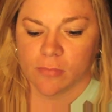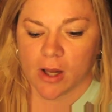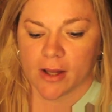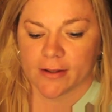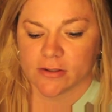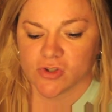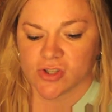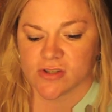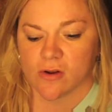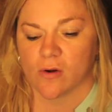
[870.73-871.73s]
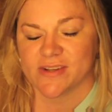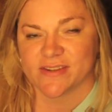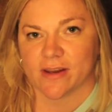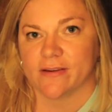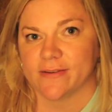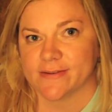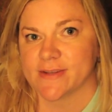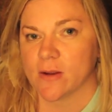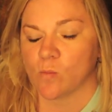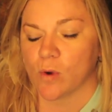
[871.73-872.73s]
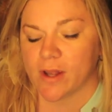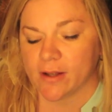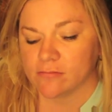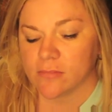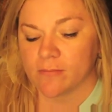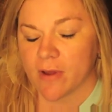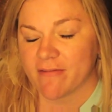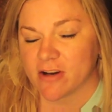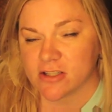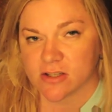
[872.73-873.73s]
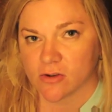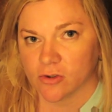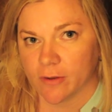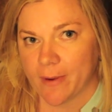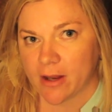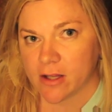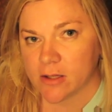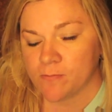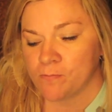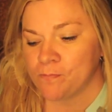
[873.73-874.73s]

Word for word: But just know I stayed at the same weight. I'm not very tickled about it.